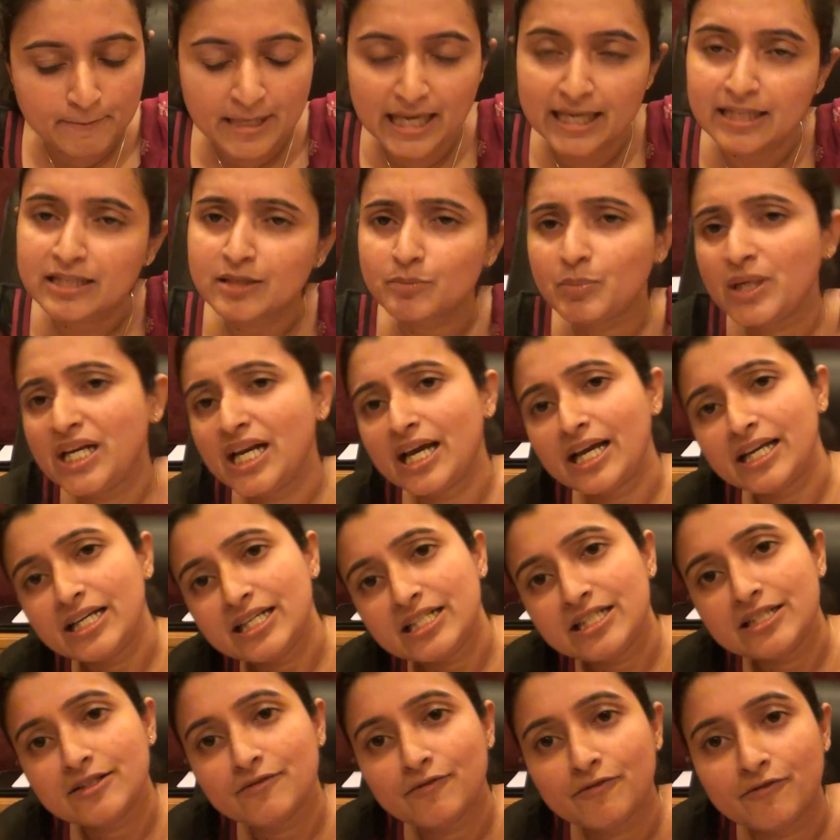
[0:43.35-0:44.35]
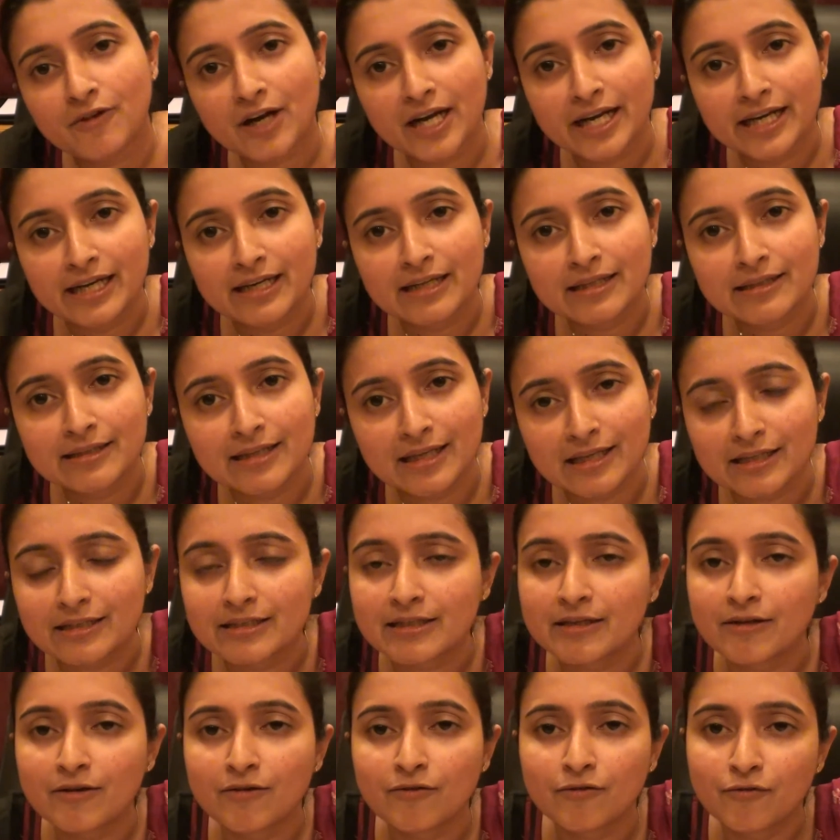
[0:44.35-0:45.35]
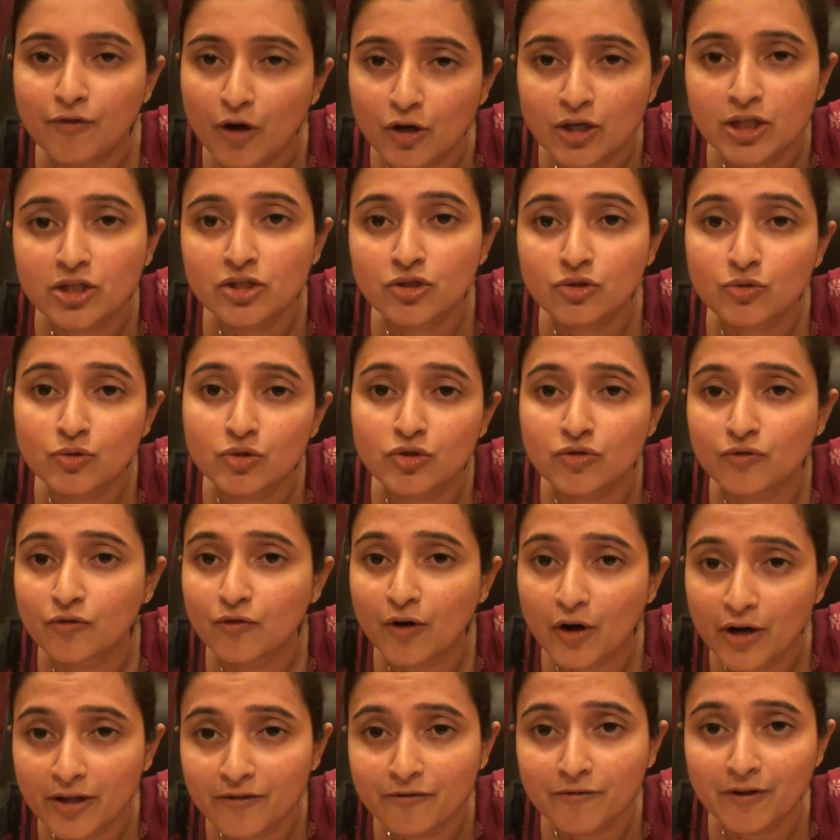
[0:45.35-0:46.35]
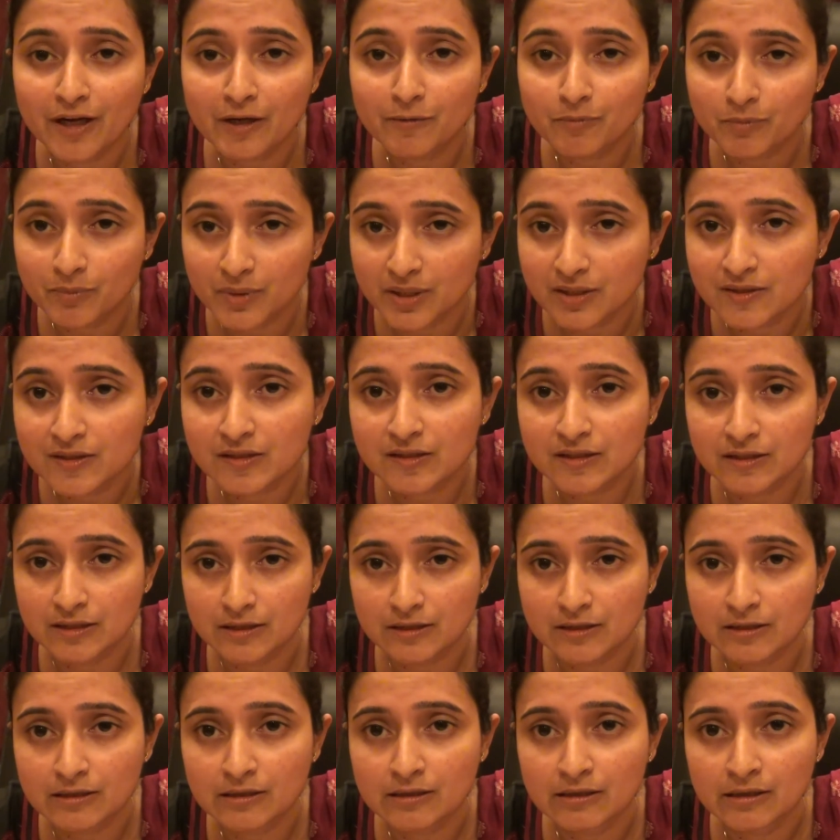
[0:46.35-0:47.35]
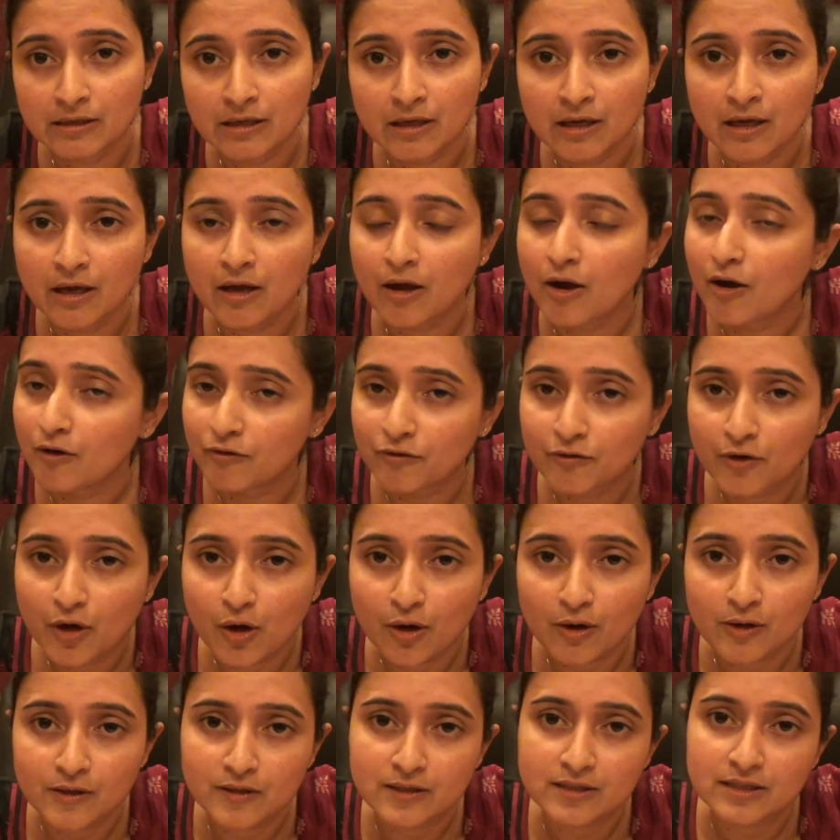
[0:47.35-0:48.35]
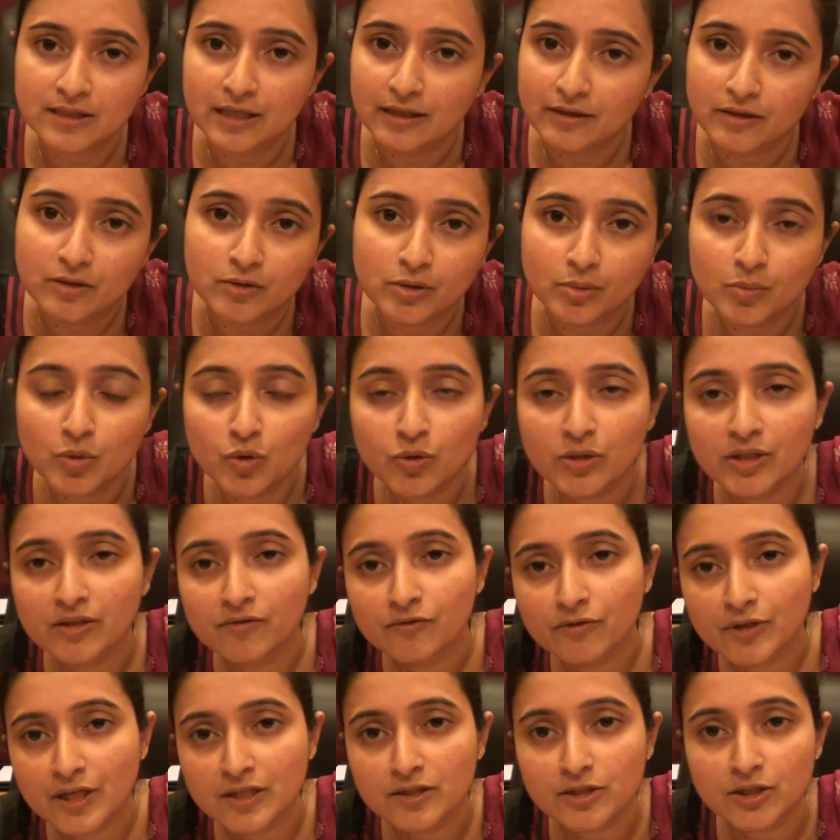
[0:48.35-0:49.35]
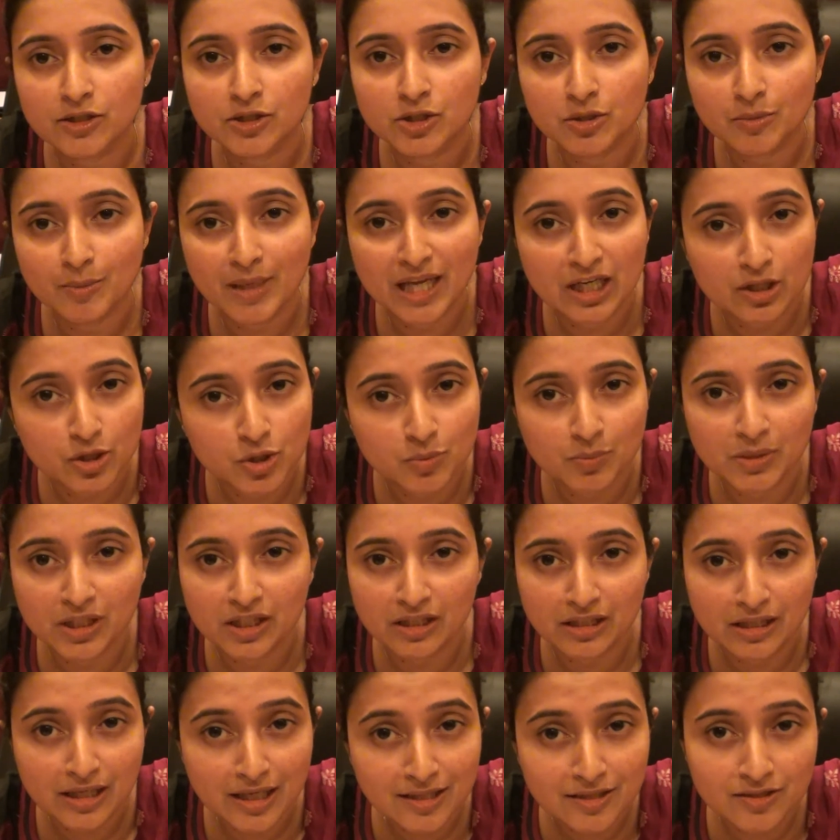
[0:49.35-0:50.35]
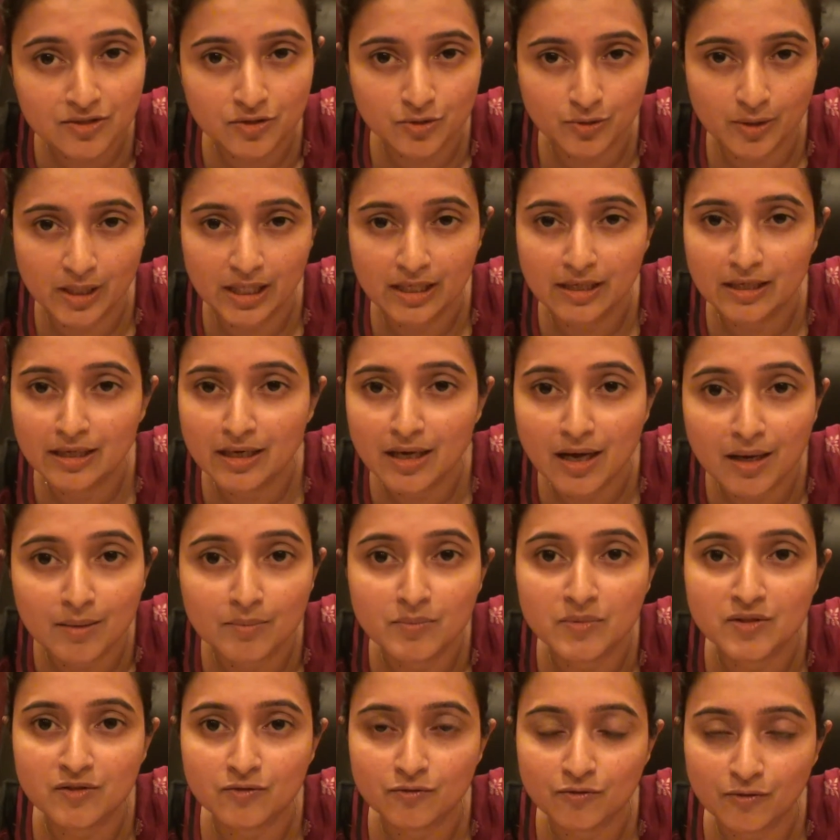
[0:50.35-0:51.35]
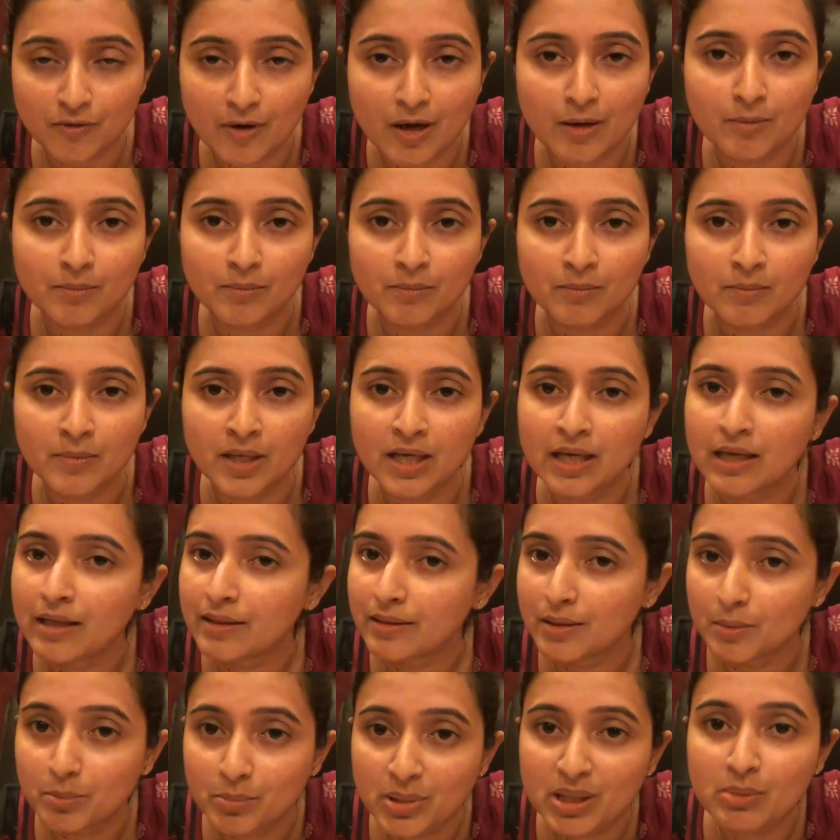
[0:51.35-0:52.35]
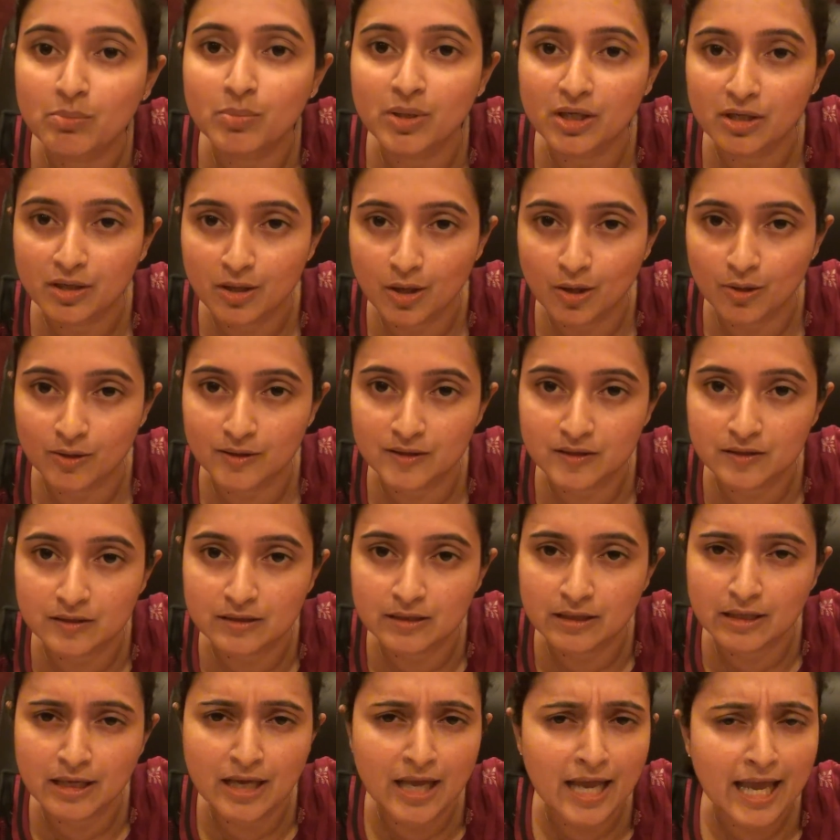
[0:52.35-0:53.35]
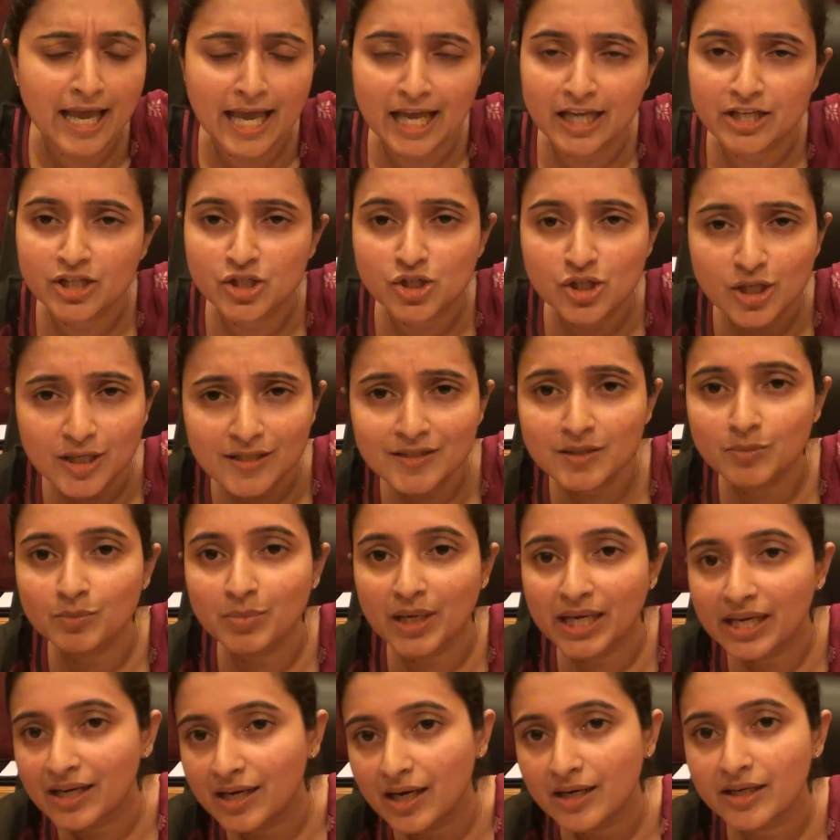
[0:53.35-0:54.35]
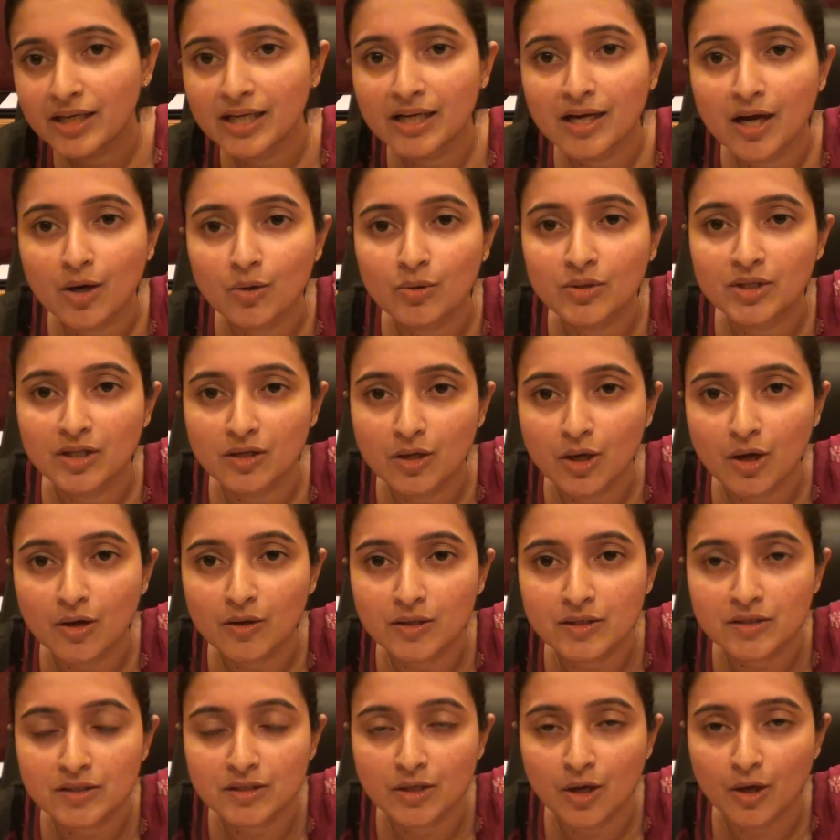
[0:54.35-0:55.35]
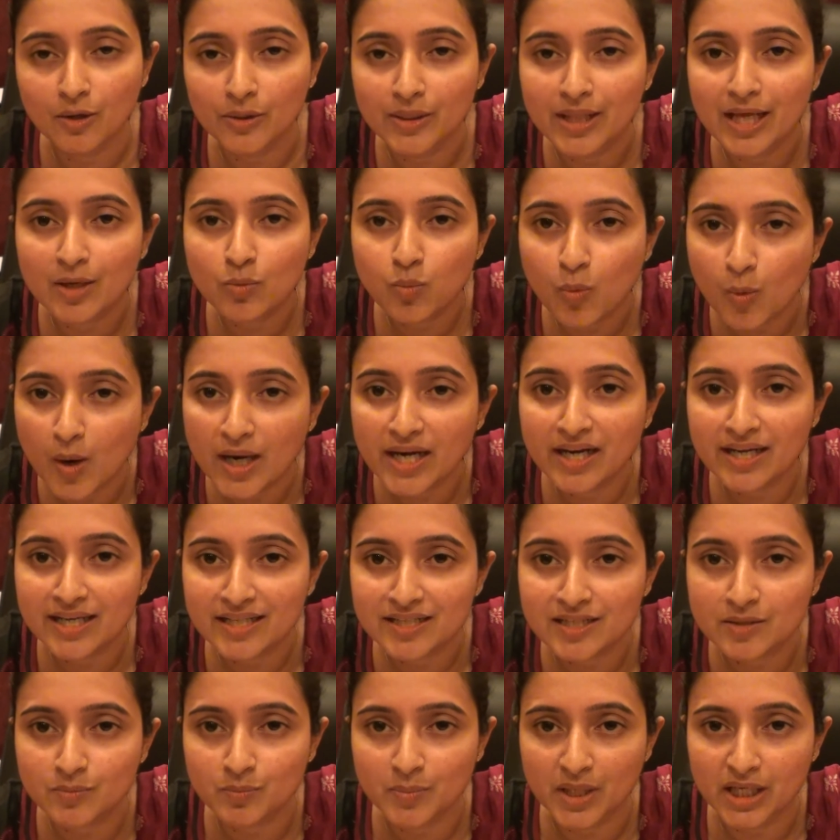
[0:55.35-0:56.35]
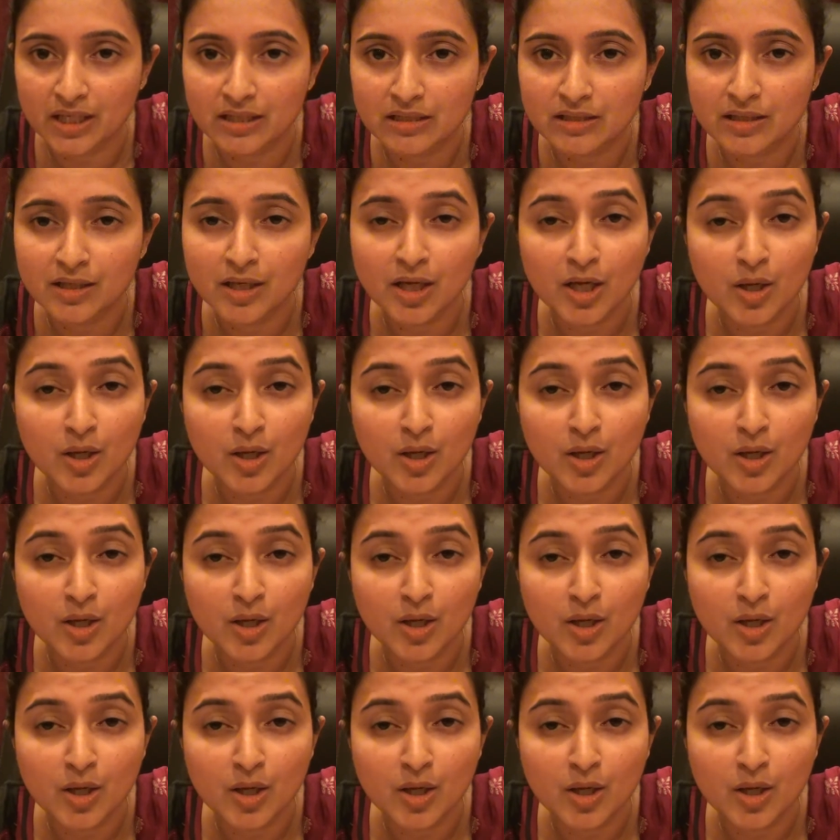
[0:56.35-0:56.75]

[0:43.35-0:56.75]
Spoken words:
It's been identified that 42 to 45% of costs in the remote infrastructure management industry comes from the people cost, and just by cutting out the costs on that one aspect,